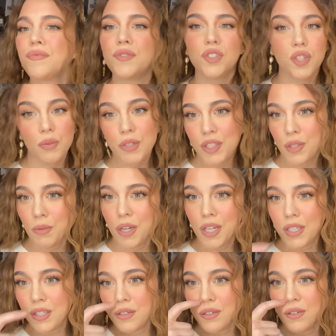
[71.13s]
Do what you want to
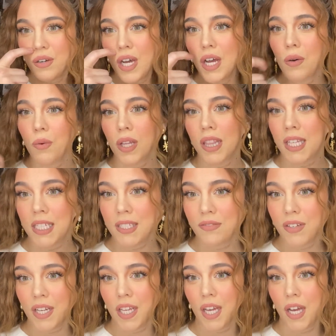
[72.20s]
do with this
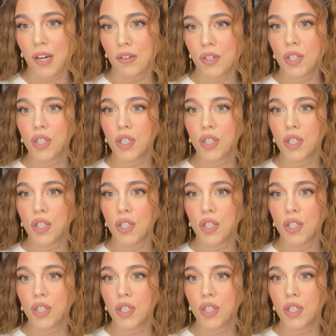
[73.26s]
video.